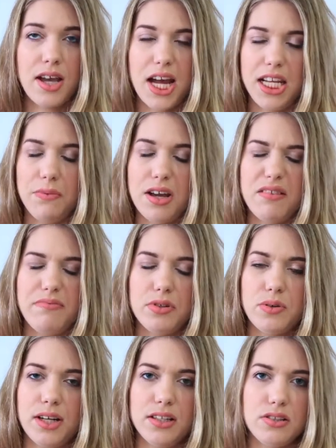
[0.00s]
anywhere
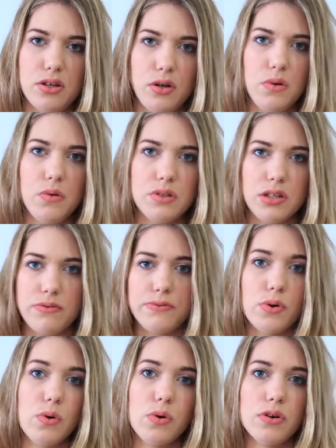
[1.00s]
between 2 to
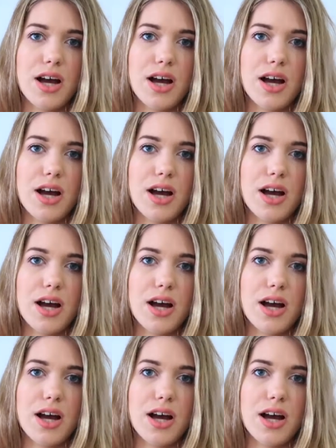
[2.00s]
4.